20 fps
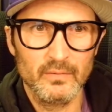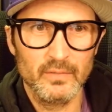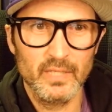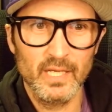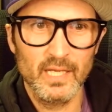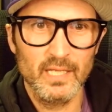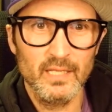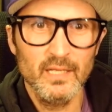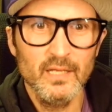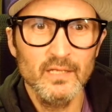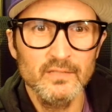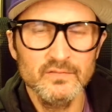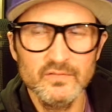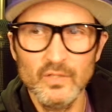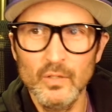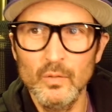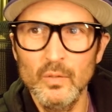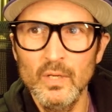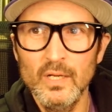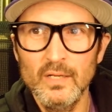Okay.
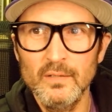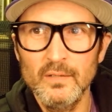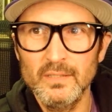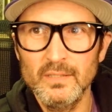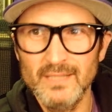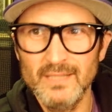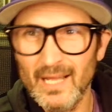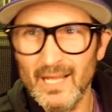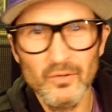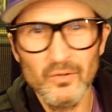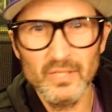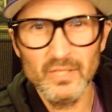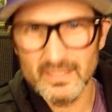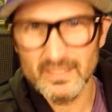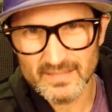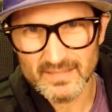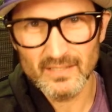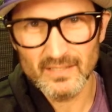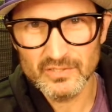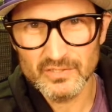So not only has
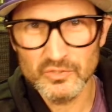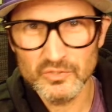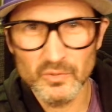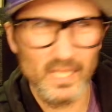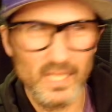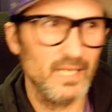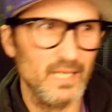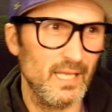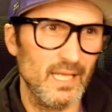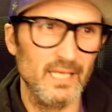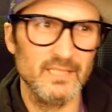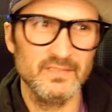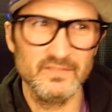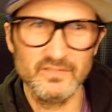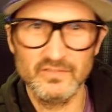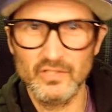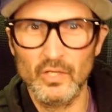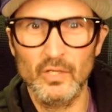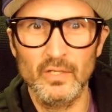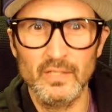LSU had a
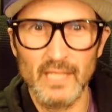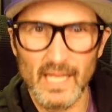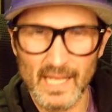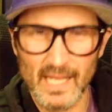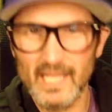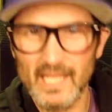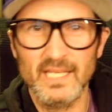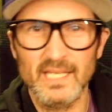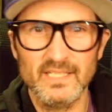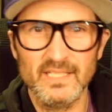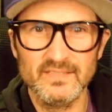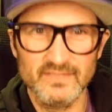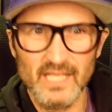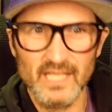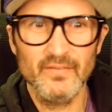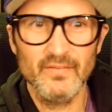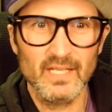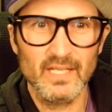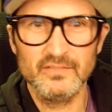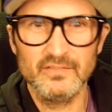stud ace,
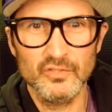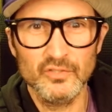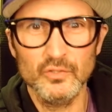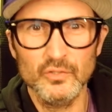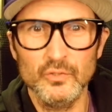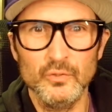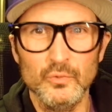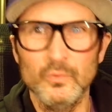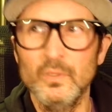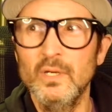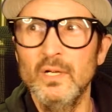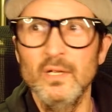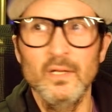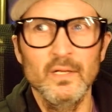they've had 2